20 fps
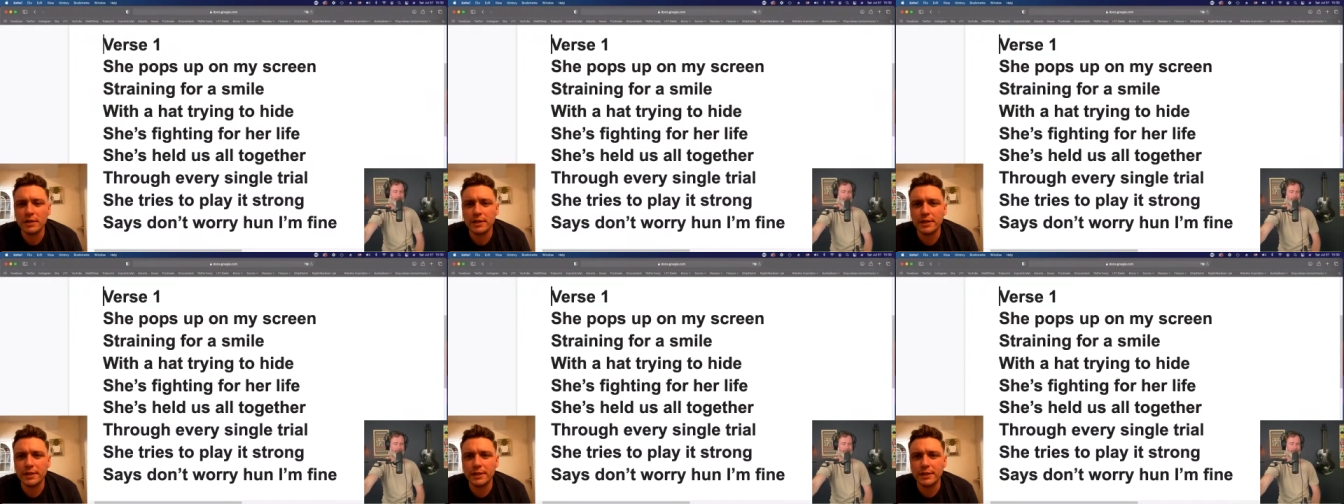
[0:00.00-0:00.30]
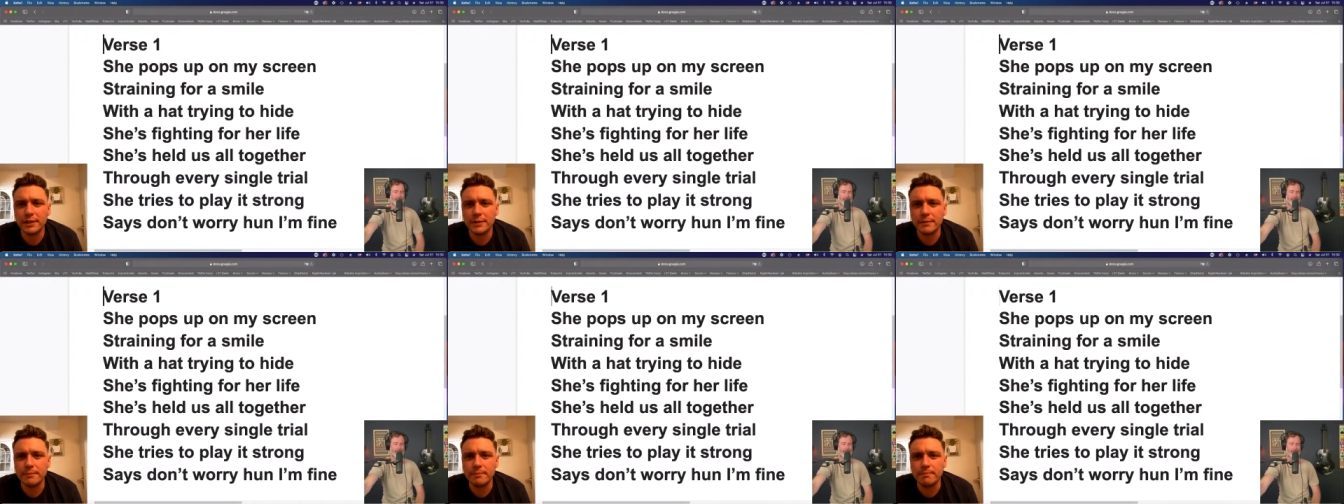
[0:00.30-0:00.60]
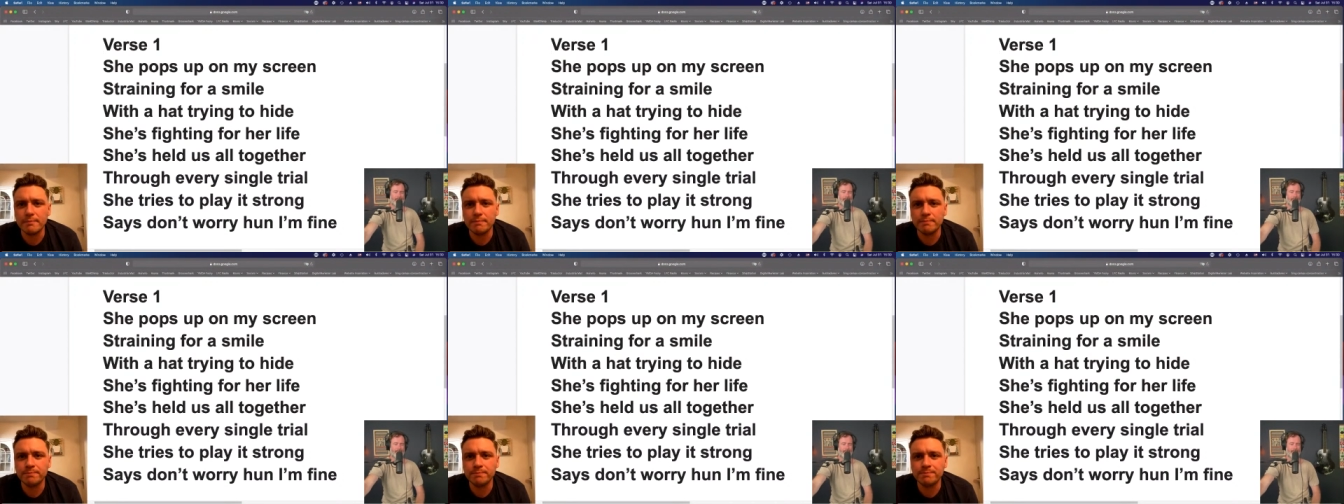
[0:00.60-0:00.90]

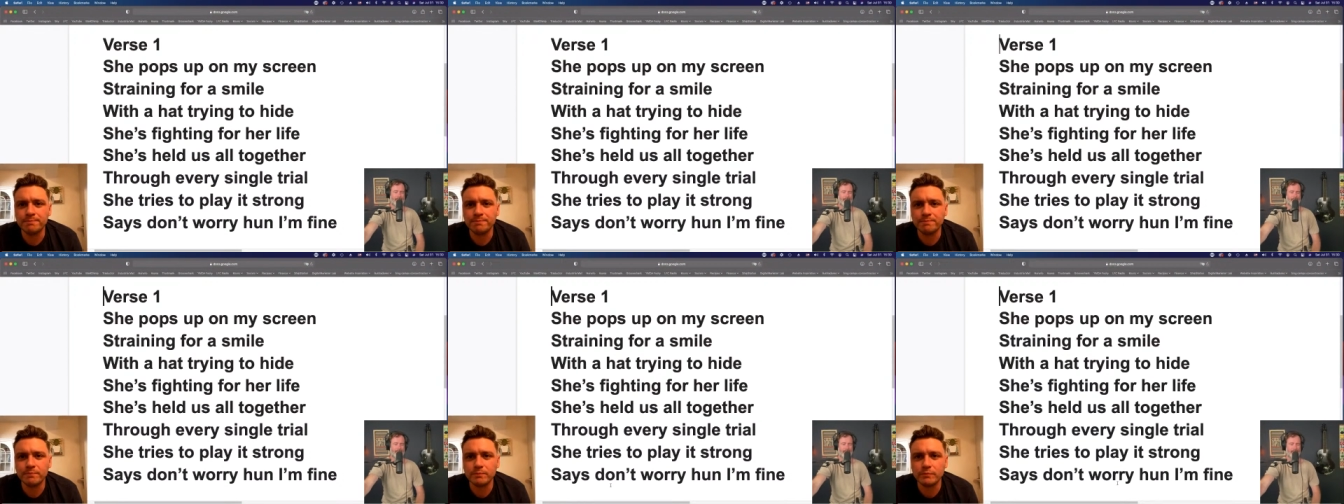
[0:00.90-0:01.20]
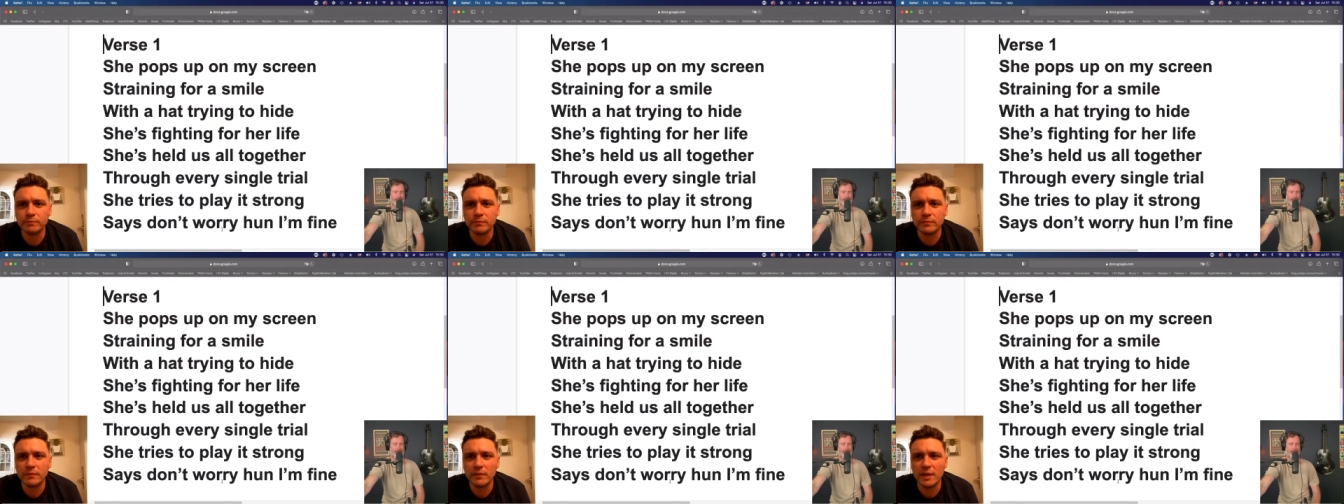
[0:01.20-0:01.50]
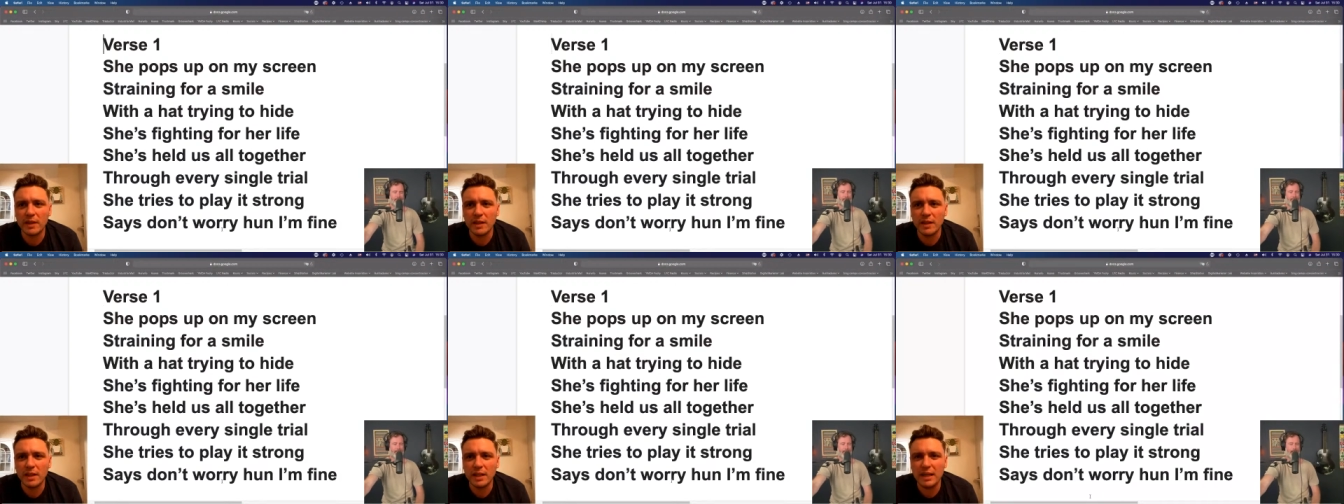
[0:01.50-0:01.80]
And
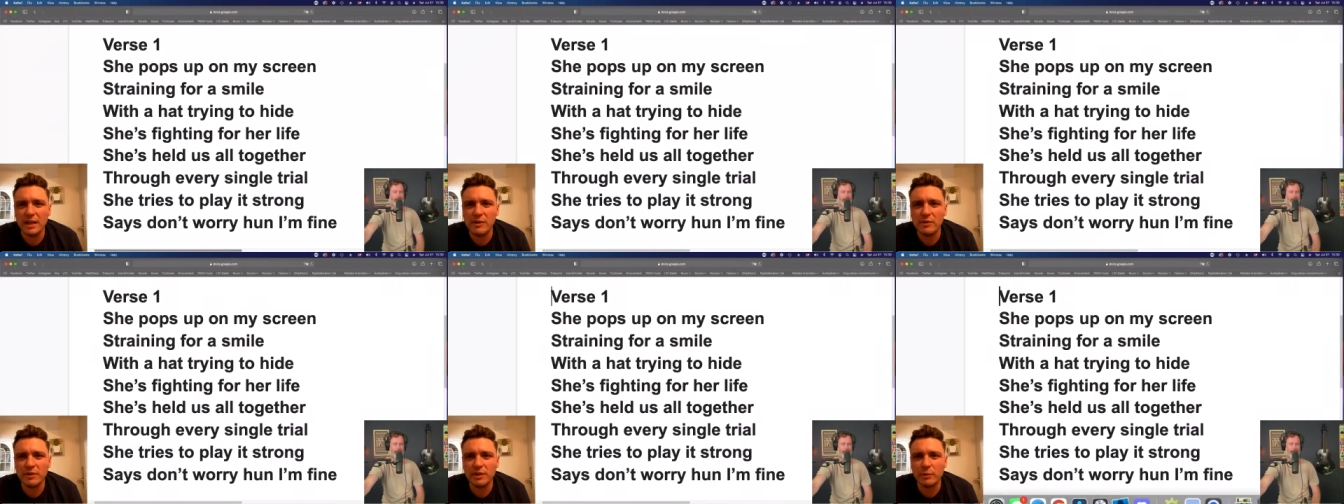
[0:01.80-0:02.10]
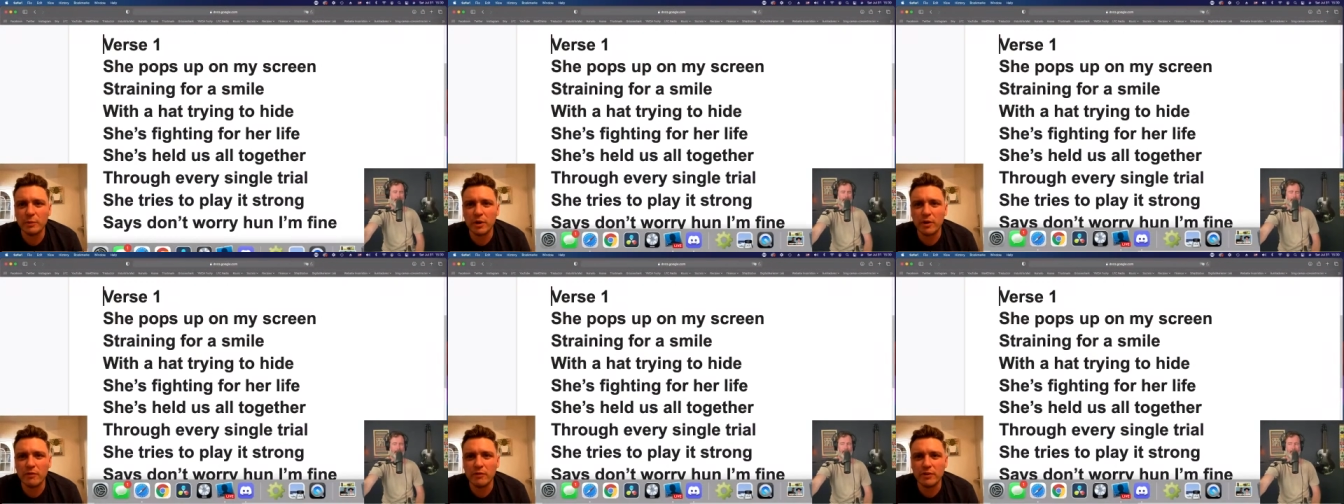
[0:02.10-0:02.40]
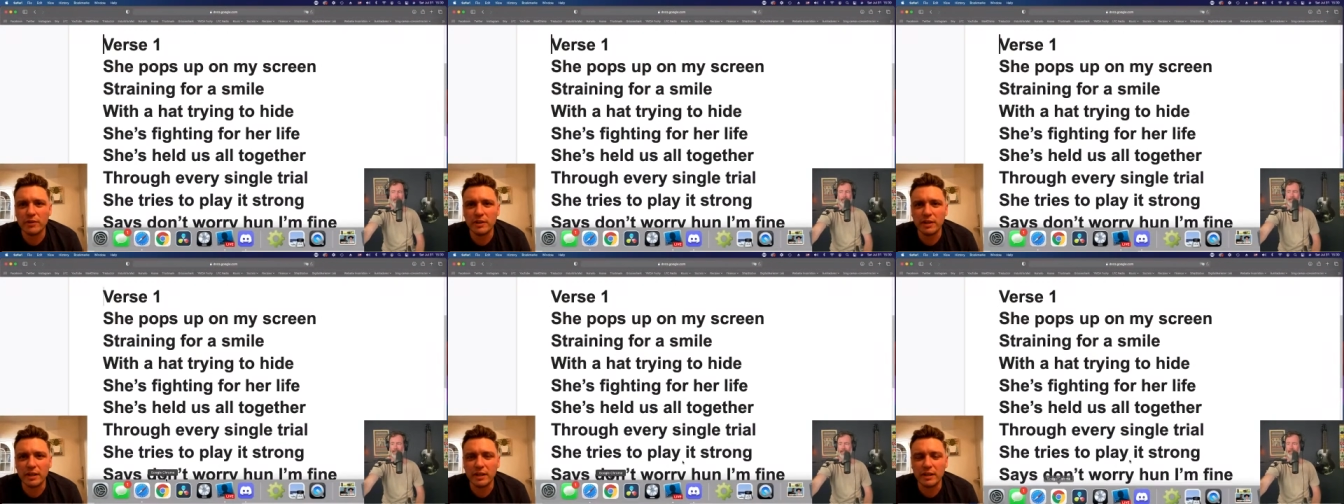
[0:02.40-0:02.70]
I don't think we
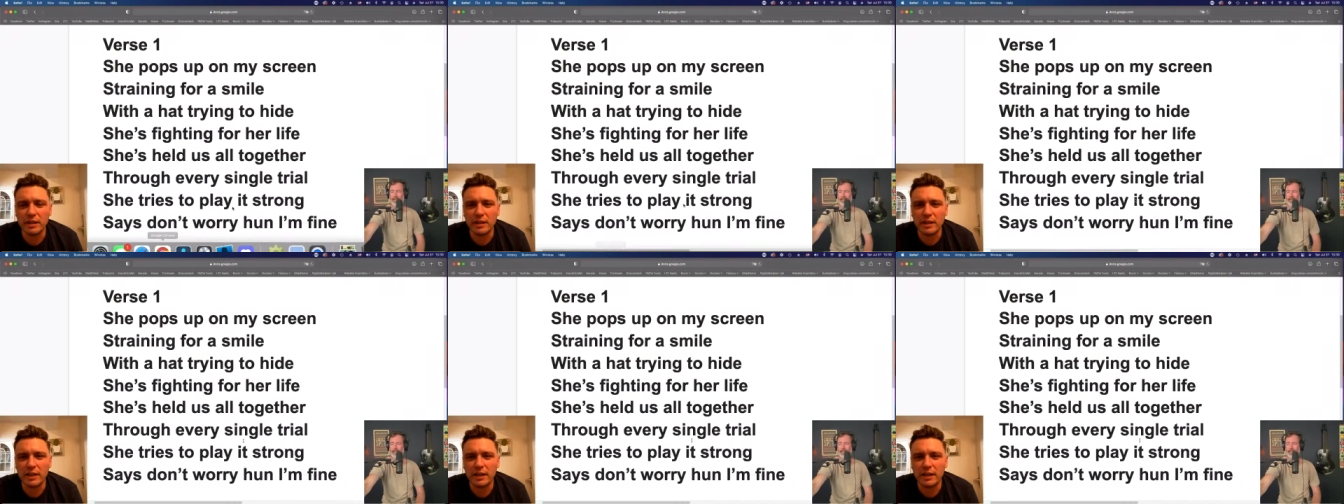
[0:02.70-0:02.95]
overthink it.